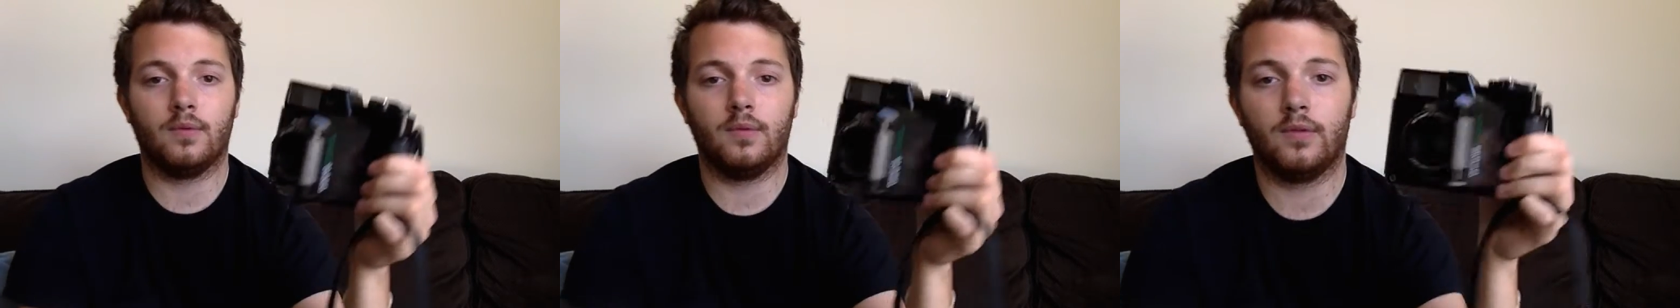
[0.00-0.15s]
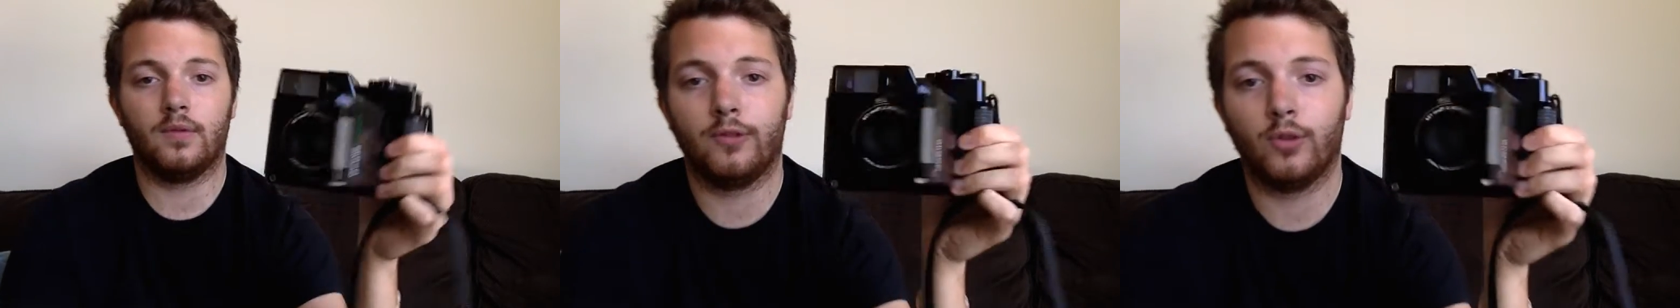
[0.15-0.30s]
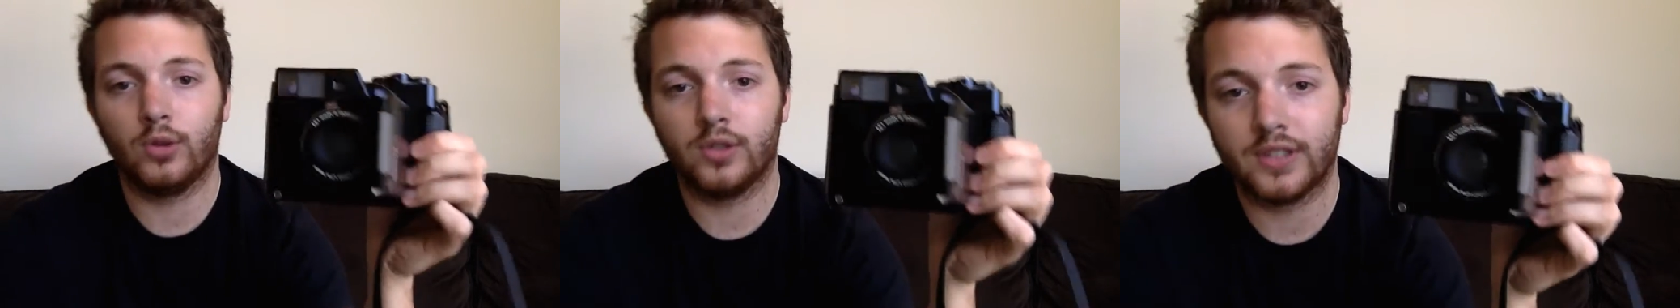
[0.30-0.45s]

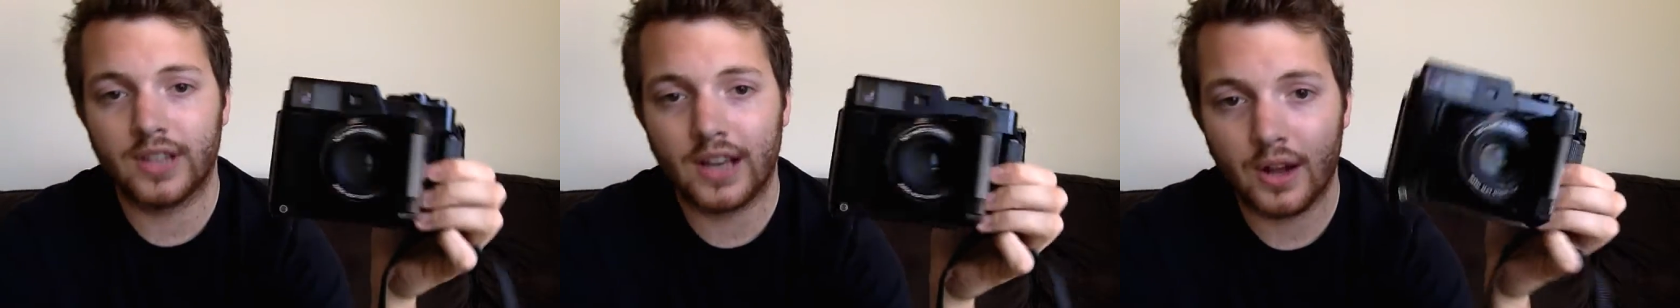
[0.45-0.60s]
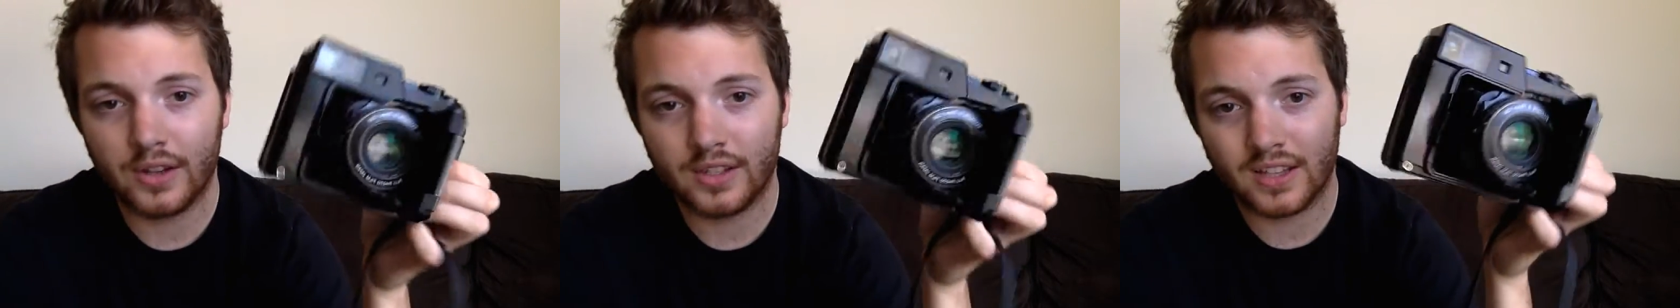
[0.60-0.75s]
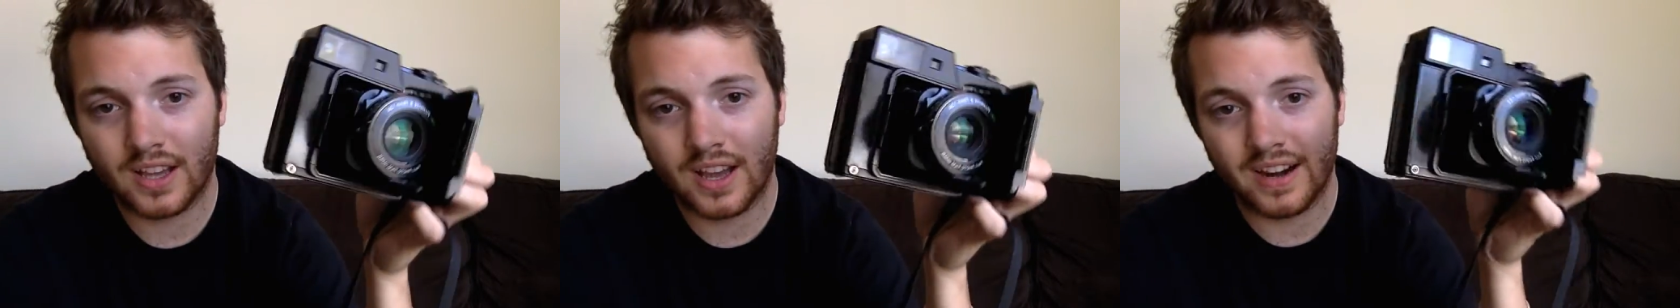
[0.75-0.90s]
Folds
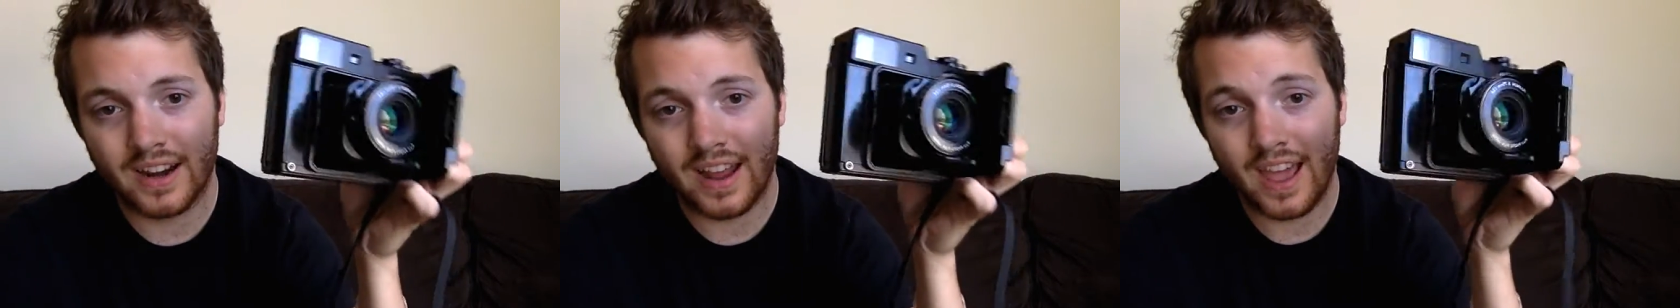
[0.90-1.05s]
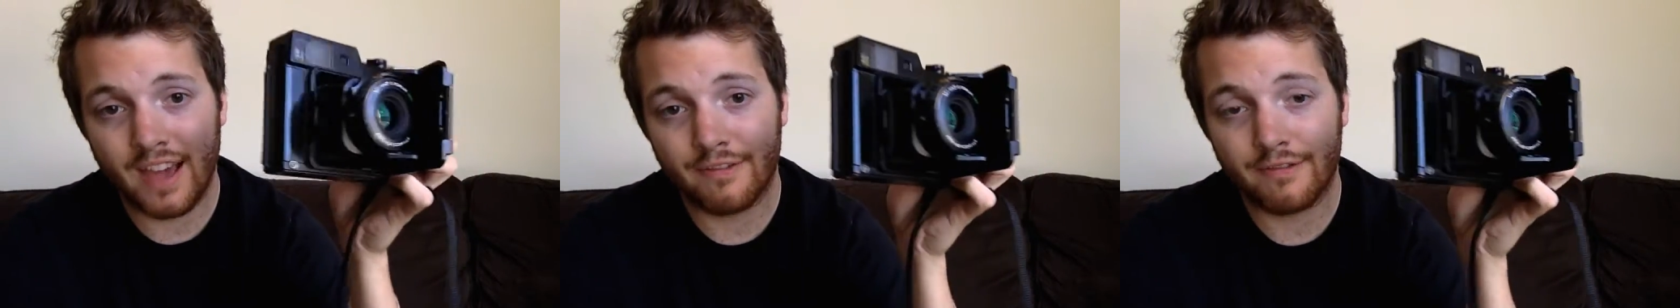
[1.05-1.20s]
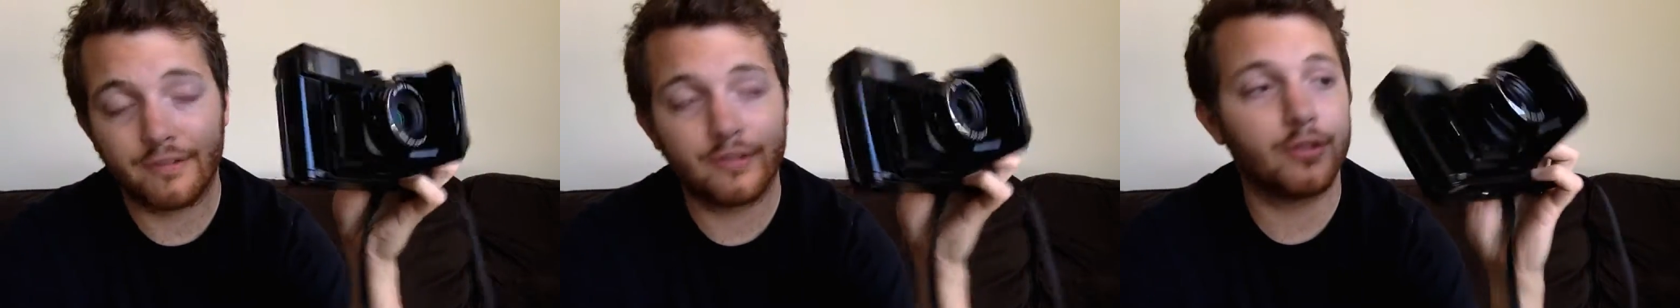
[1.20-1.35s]
out. It's got an
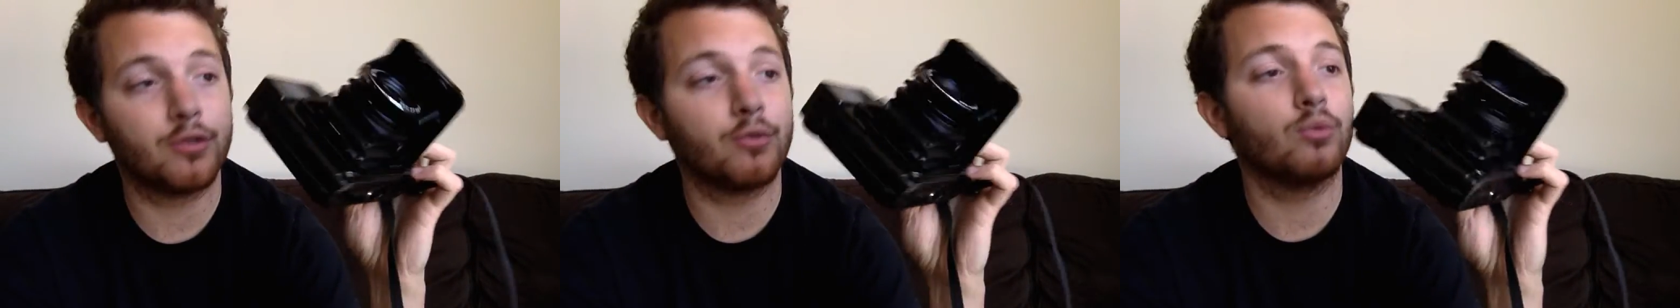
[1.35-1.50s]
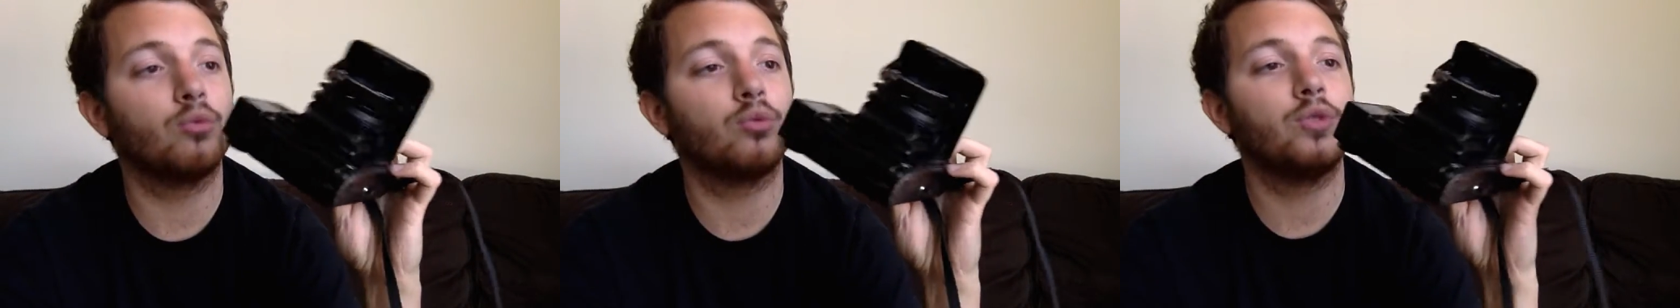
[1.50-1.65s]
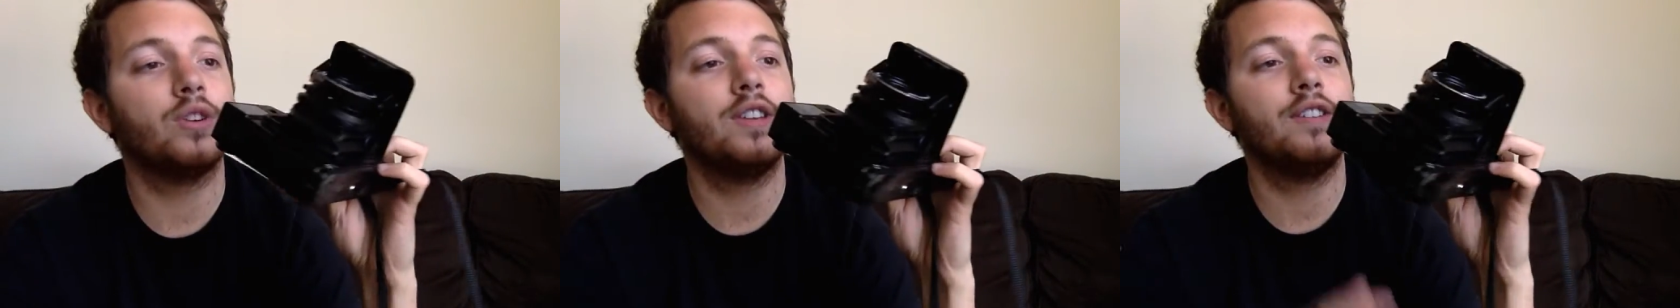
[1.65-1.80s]

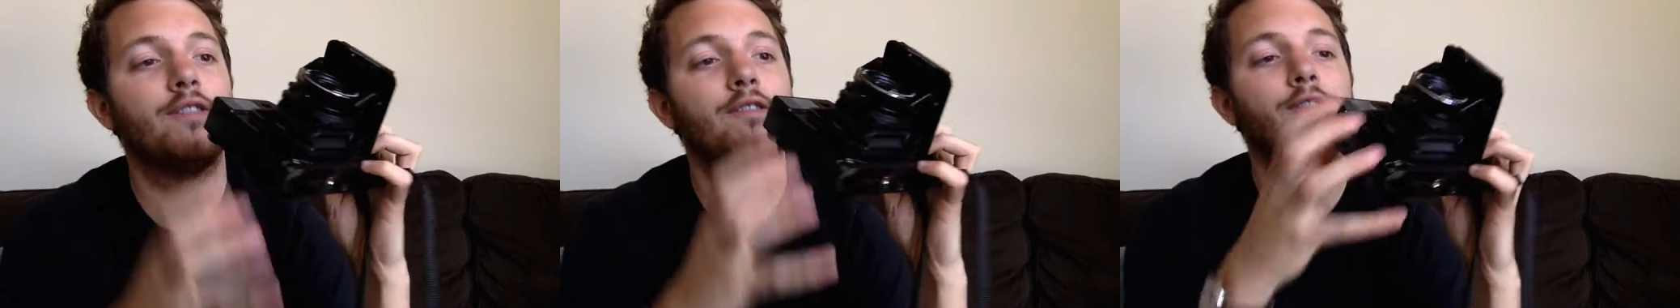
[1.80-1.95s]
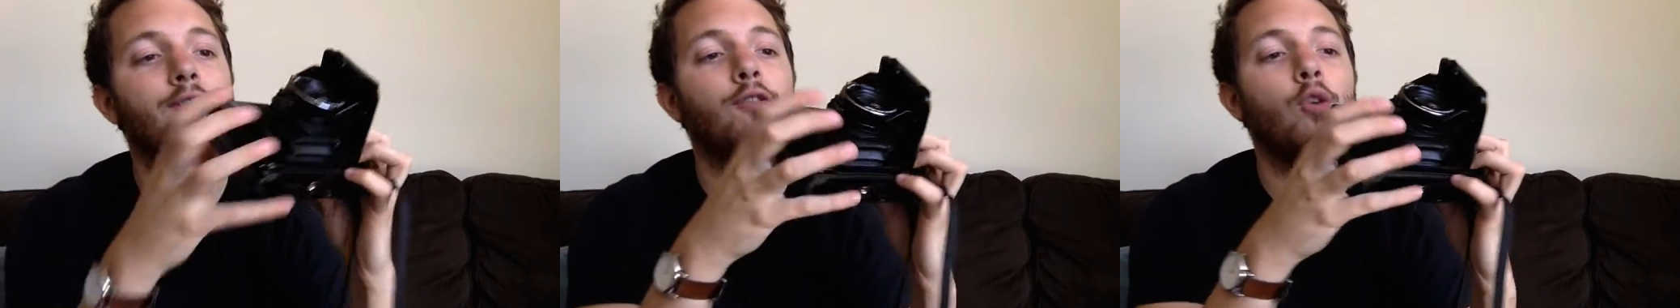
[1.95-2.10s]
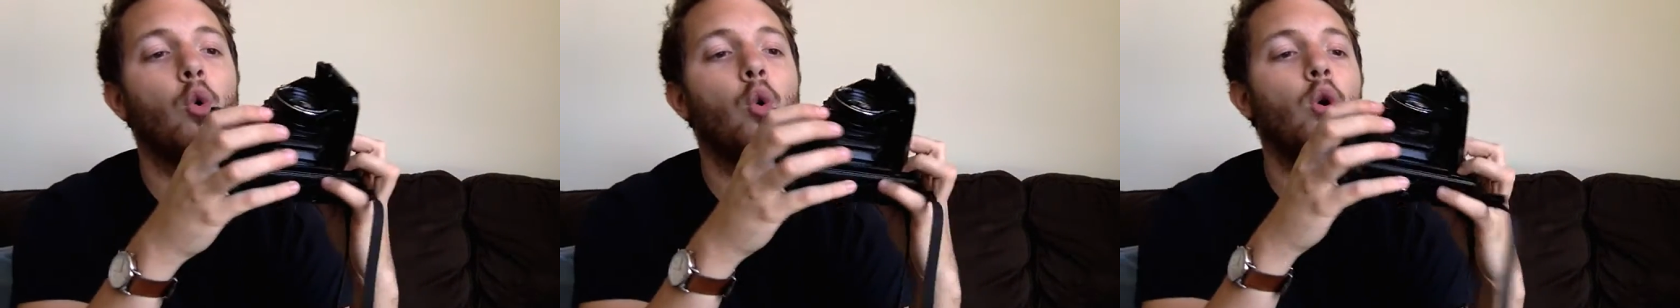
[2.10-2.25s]

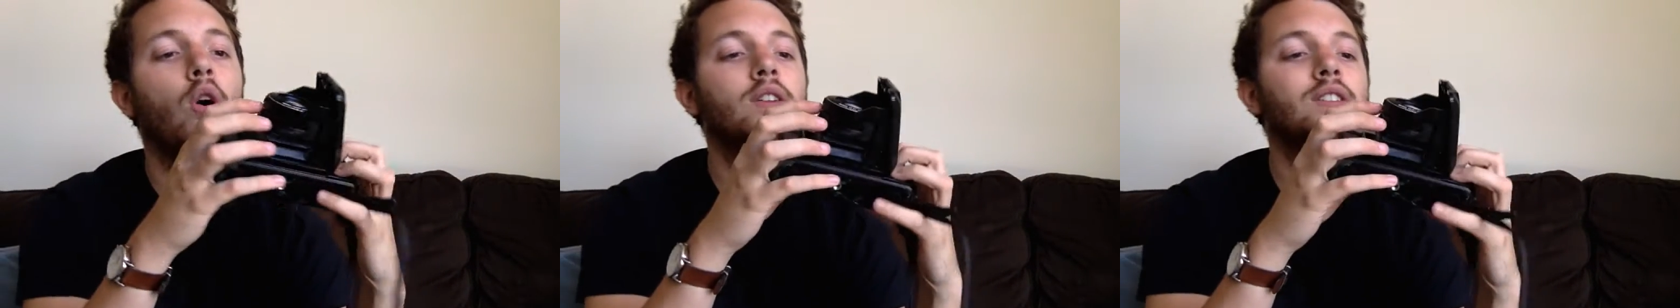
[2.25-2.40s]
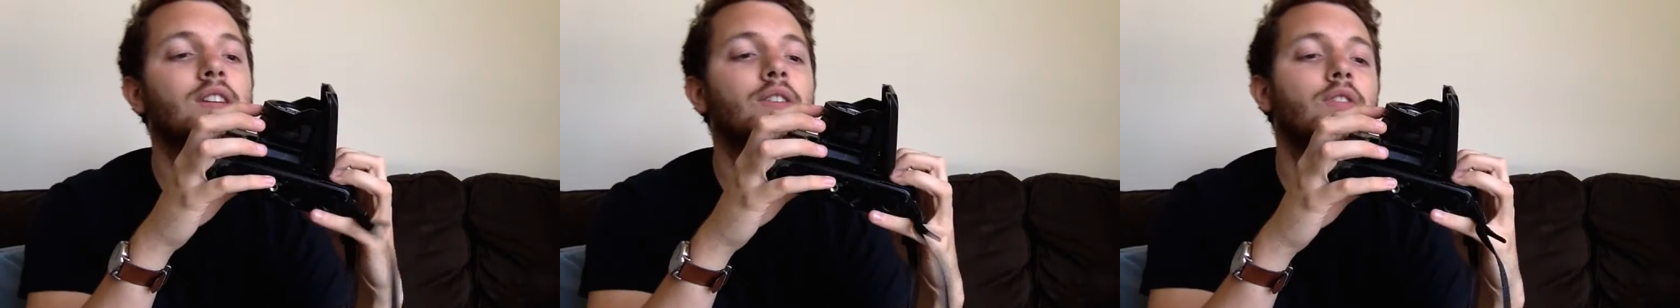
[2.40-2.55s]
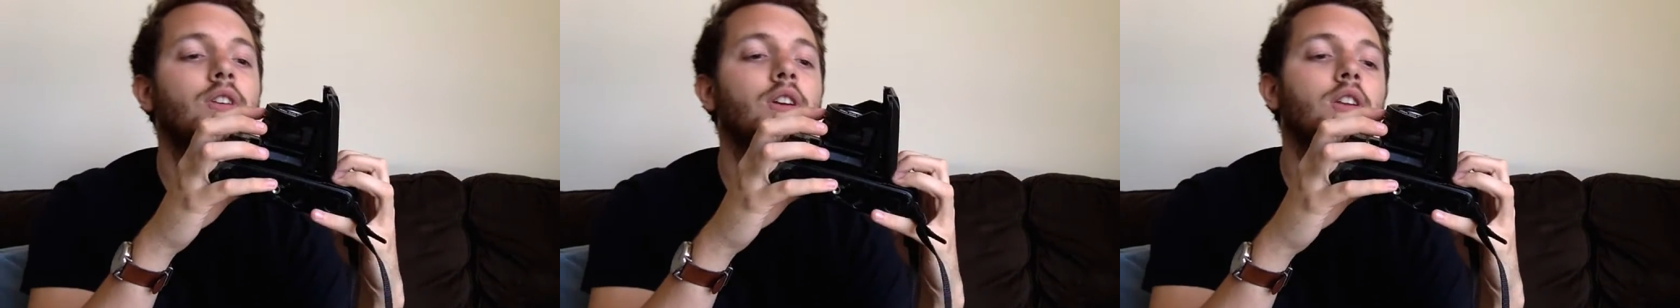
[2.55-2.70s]
f3.4, is
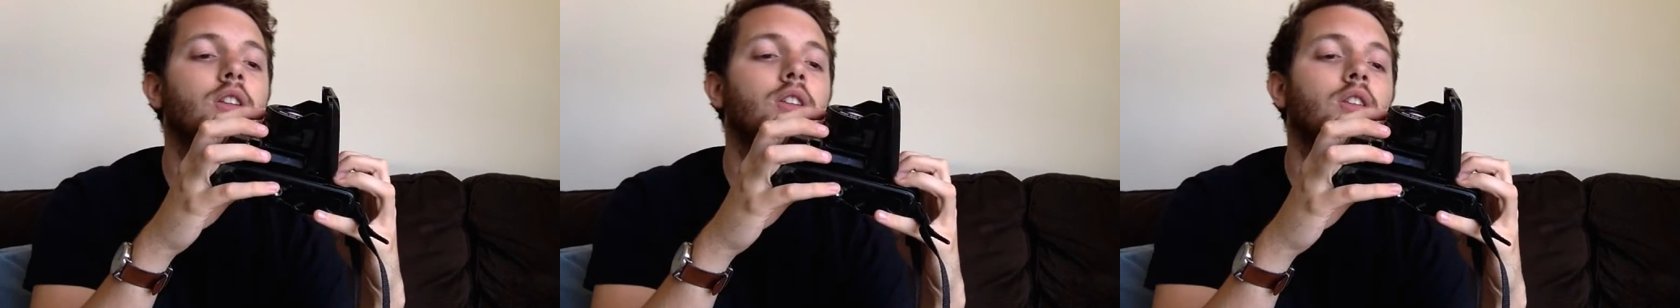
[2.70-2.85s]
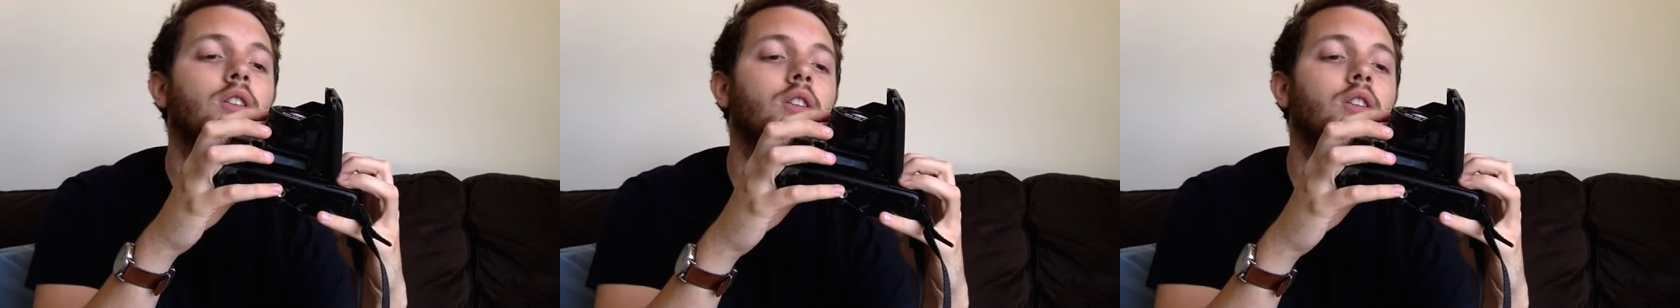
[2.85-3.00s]
that right?